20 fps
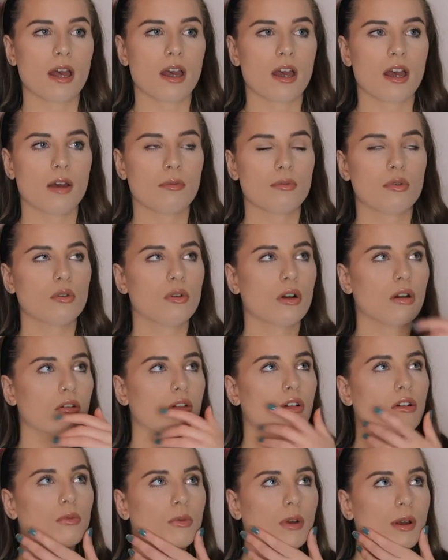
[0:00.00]
purple oh
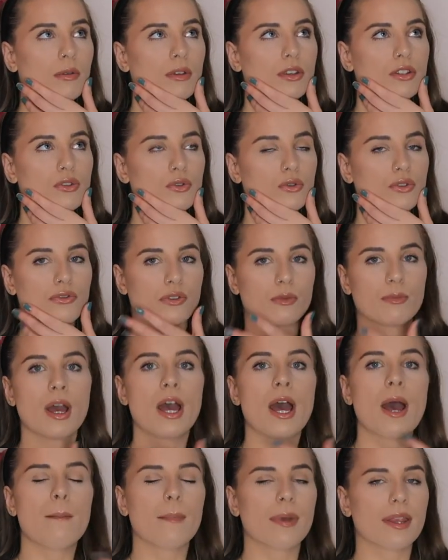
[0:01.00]
god where are the shorts from
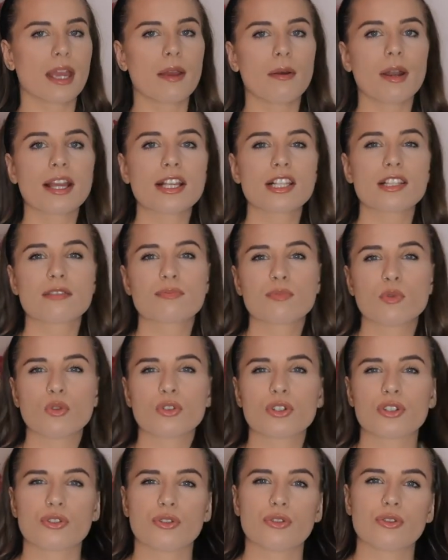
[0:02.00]
but they were like
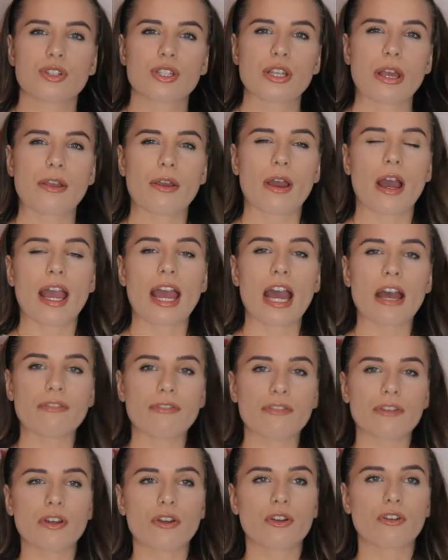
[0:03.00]
sport shorts so I
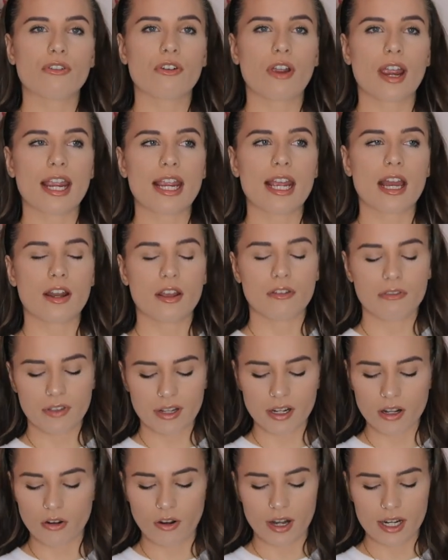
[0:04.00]
have a grey I don't
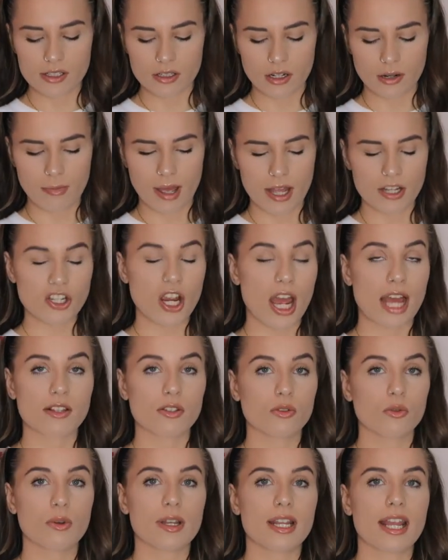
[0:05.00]
think the grey is going to match
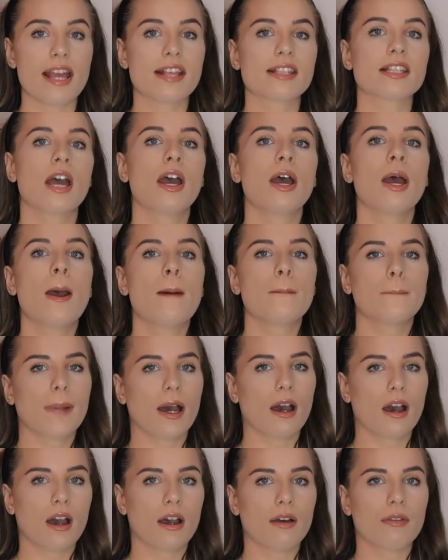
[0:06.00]
at all in this
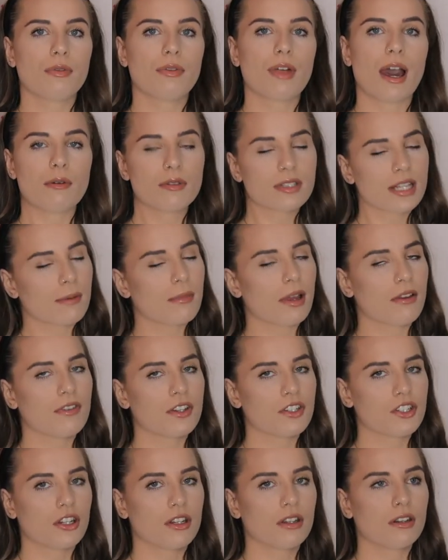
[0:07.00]
but that was like my
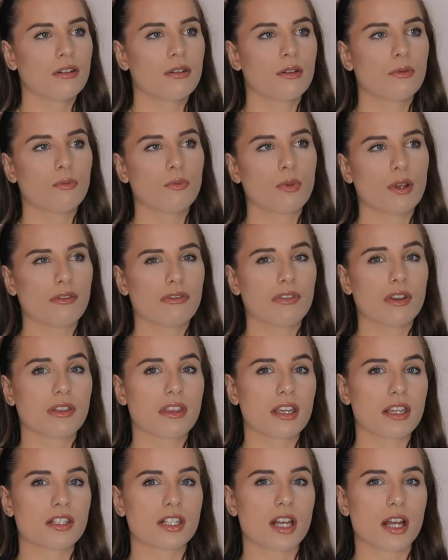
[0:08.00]
vision with
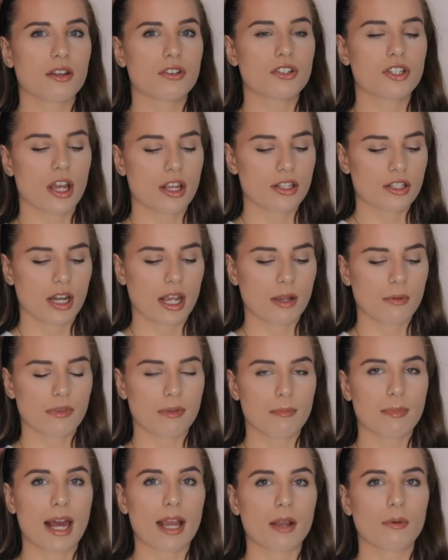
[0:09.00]
these kind of shirts so like with
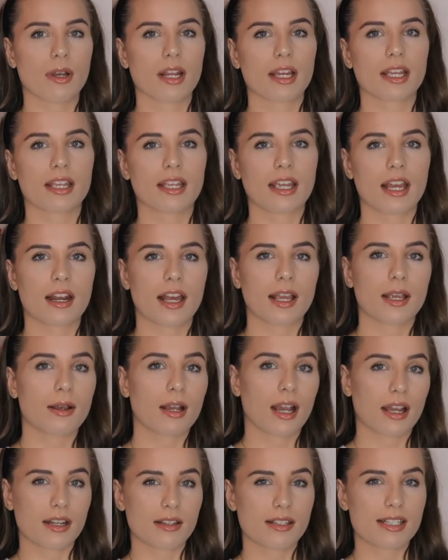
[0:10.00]
the black one I can get like
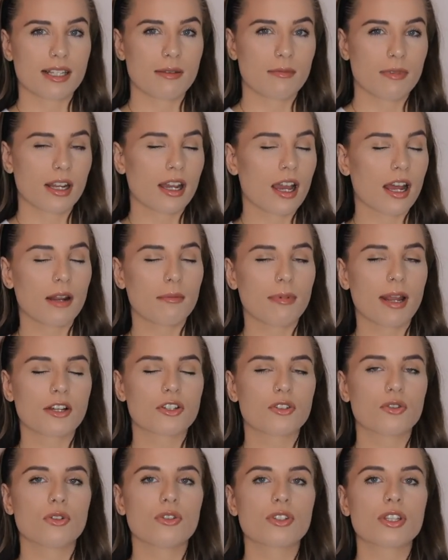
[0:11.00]
kind of similar kind of black
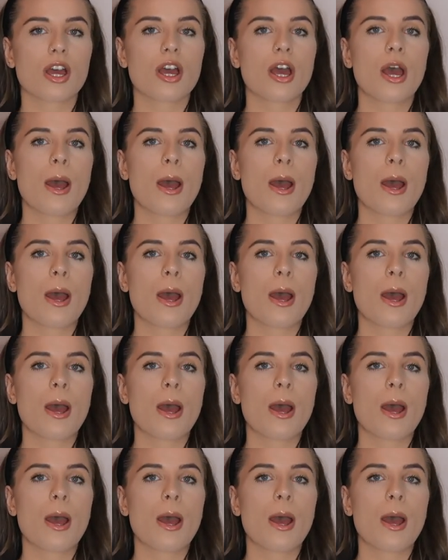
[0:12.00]
shorts